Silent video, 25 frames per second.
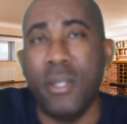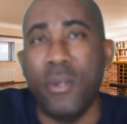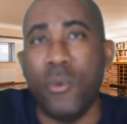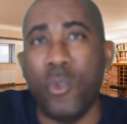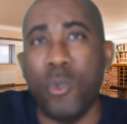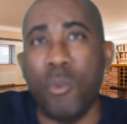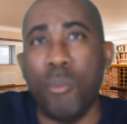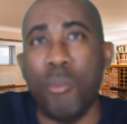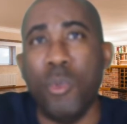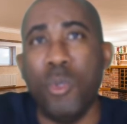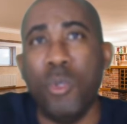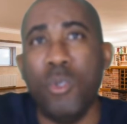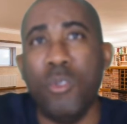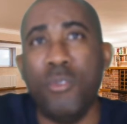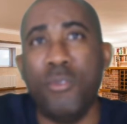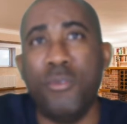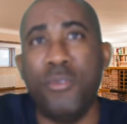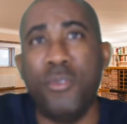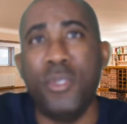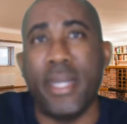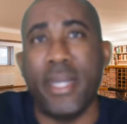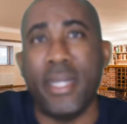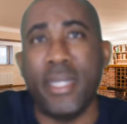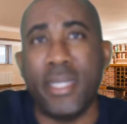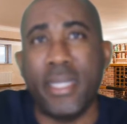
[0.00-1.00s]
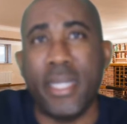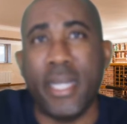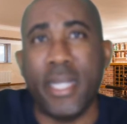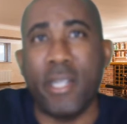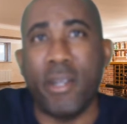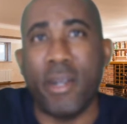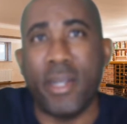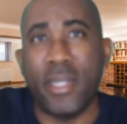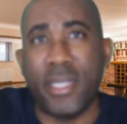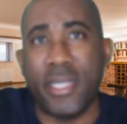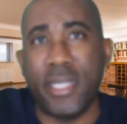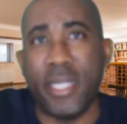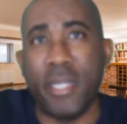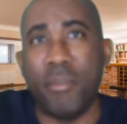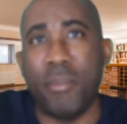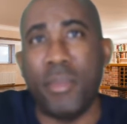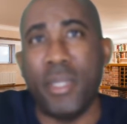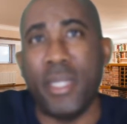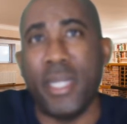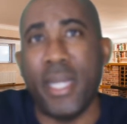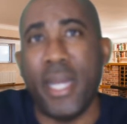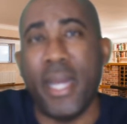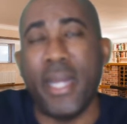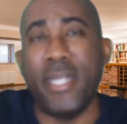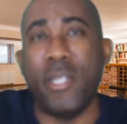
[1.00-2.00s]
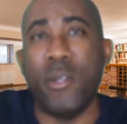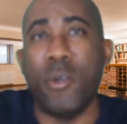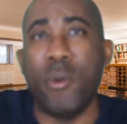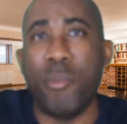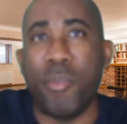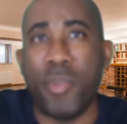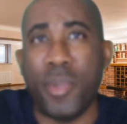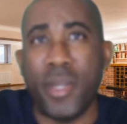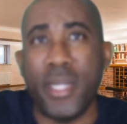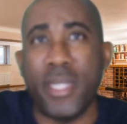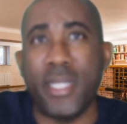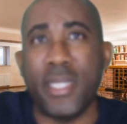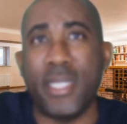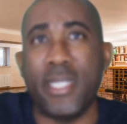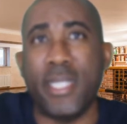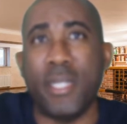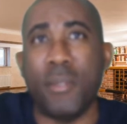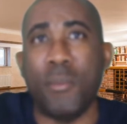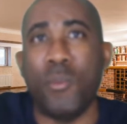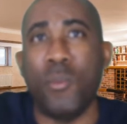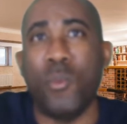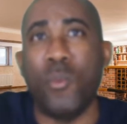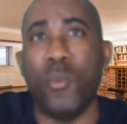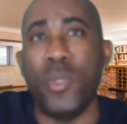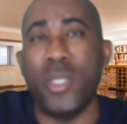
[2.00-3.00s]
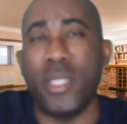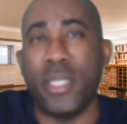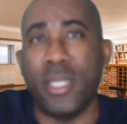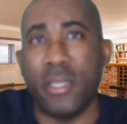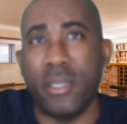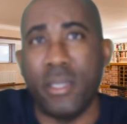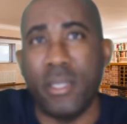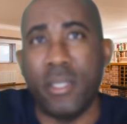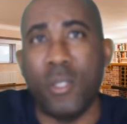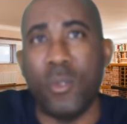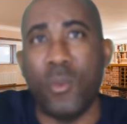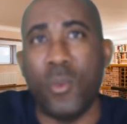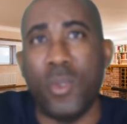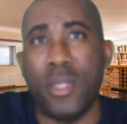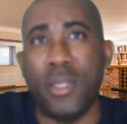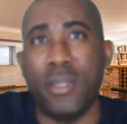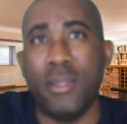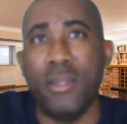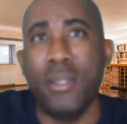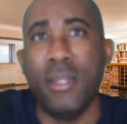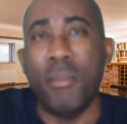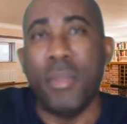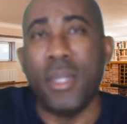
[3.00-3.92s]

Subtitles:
remove the entire assembly and then replace them with another one,